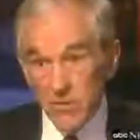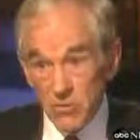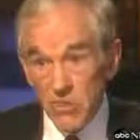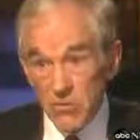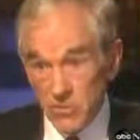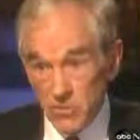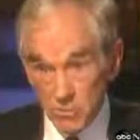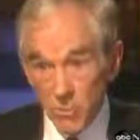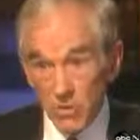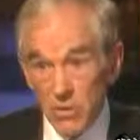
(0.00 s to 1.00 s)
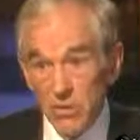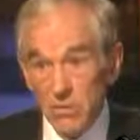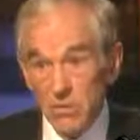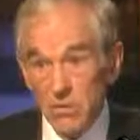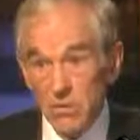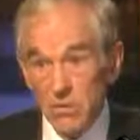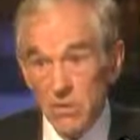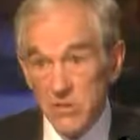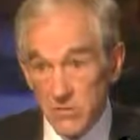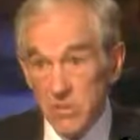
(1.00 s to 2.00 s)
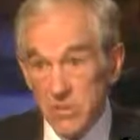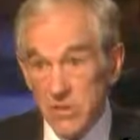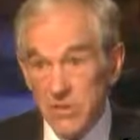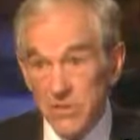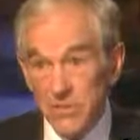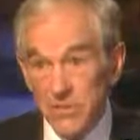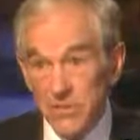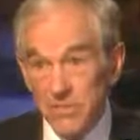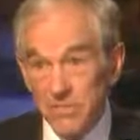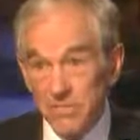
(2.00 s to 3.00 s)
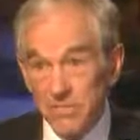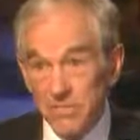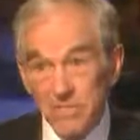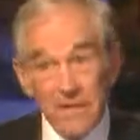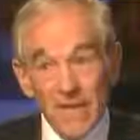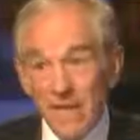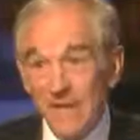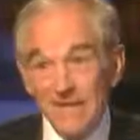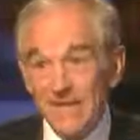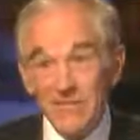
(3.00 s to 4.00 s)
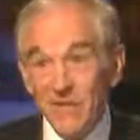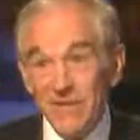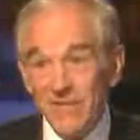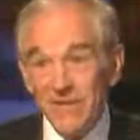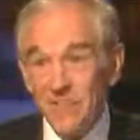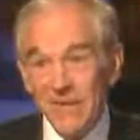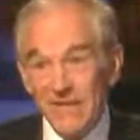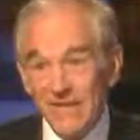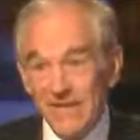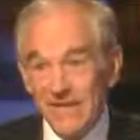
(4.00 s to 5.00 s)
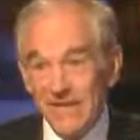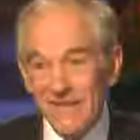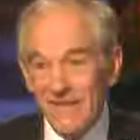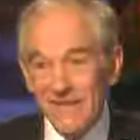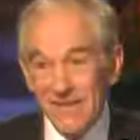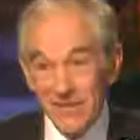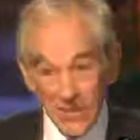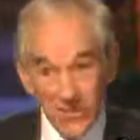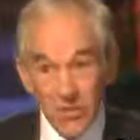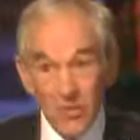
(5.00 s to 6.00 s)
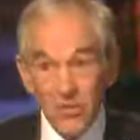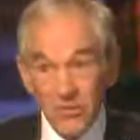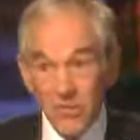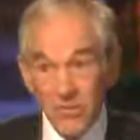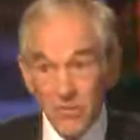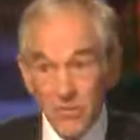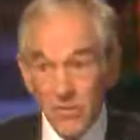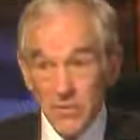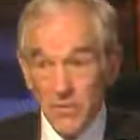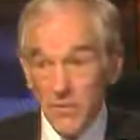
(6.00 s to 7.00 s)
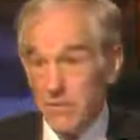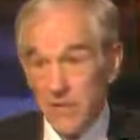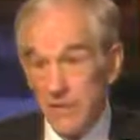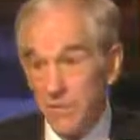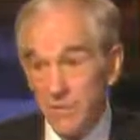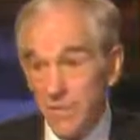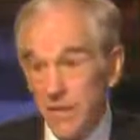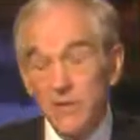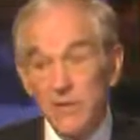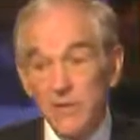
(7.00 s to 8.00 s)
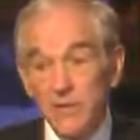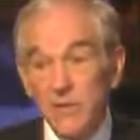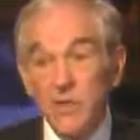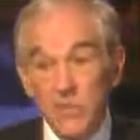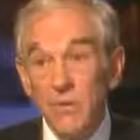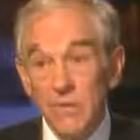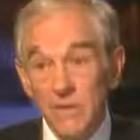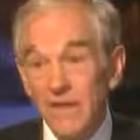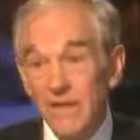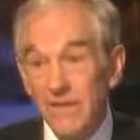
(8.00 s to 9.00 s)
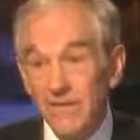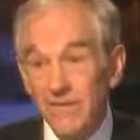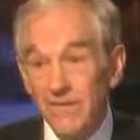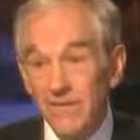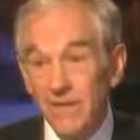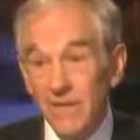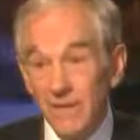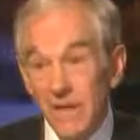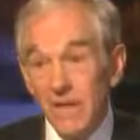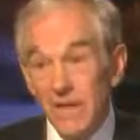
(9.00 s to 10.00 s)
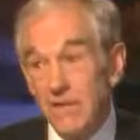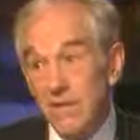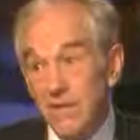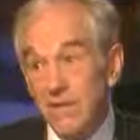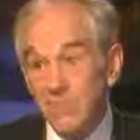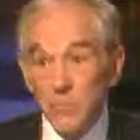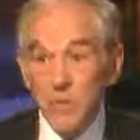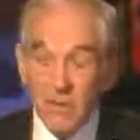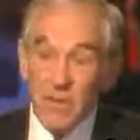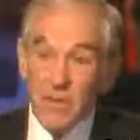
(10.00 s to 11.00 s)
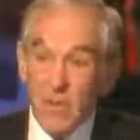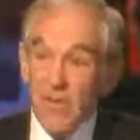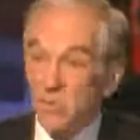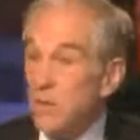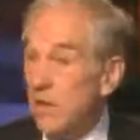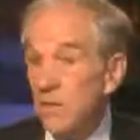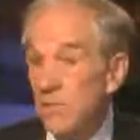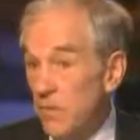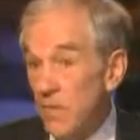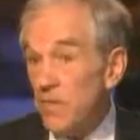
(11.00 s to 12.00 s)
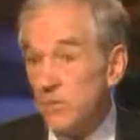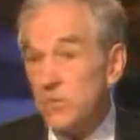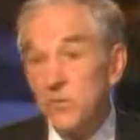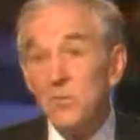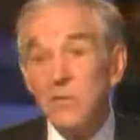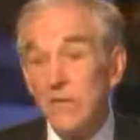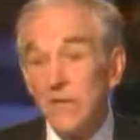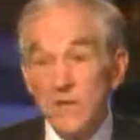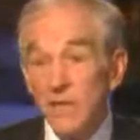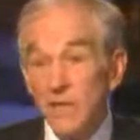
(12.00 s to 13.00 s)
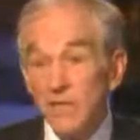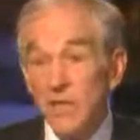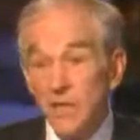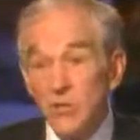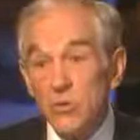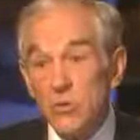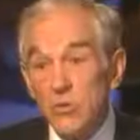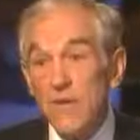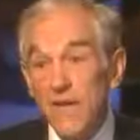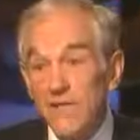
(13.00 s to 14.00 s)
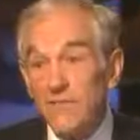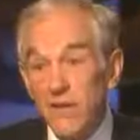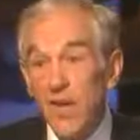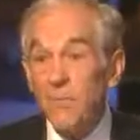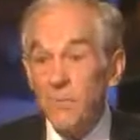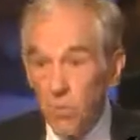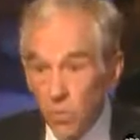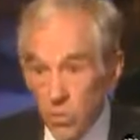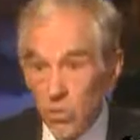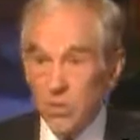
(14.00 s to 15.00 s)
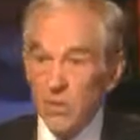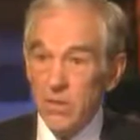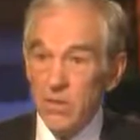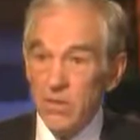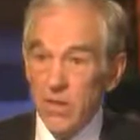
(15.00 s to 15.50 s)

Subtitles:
the Shriners Hospital. It's well known. It's a burn hospital. And if you don't have any money, and you can go there, whether you're a child or an adult, you can be taken care of. And if you can pay, you pay. If not, you'll still be taken care of. So you would have a lot more